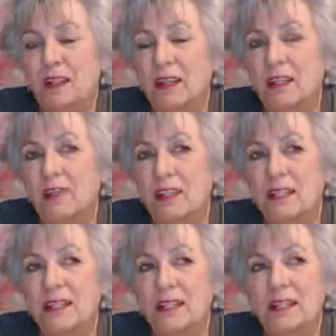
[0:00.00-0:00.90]
Even the
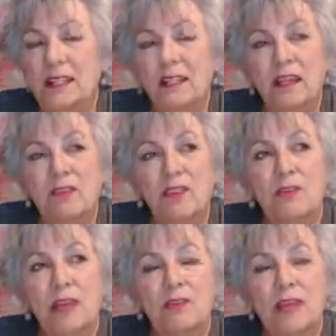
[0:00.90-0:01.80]
dating, even the
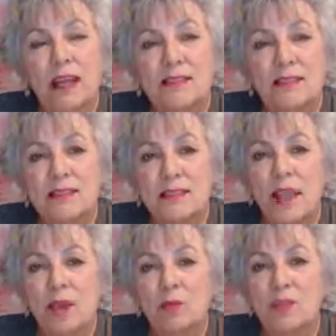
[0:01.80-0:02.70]
red flags and
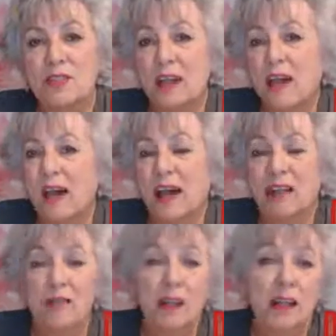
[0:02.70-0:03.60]
scammers, I
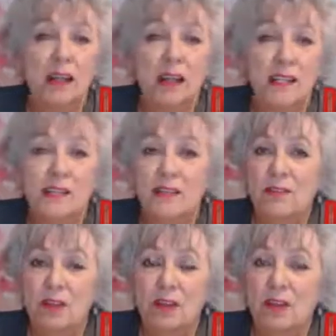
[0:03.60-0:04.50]
recognize
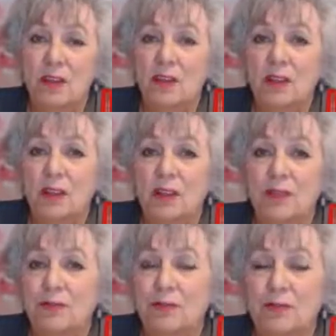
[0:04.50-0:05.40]
even on,
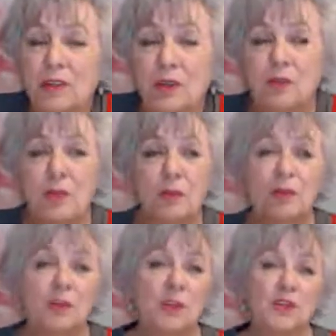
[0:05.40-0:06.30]
you know, someone
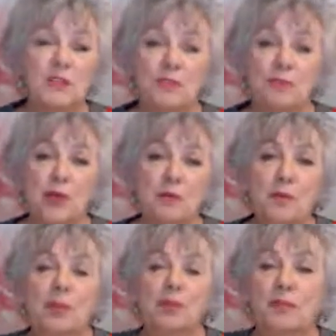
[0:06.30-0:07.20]
who wants to friend
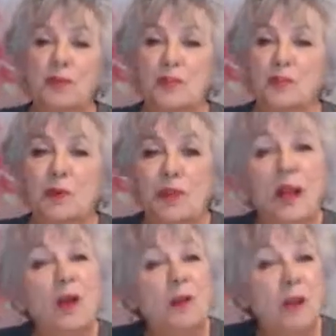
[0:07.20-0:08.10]
me on Facebook
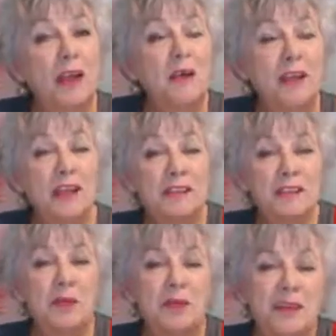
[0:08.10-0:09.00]
now, I recognize
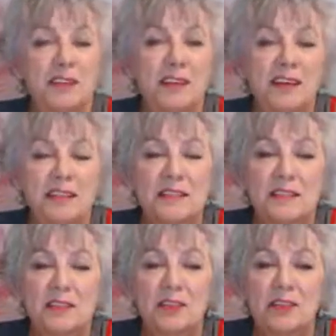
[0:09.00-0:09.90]
some of the signs.
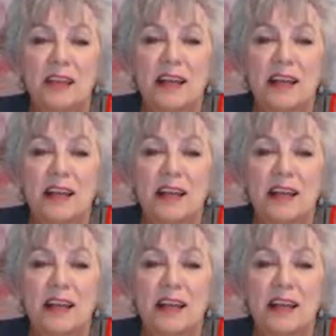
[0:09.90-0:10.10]
So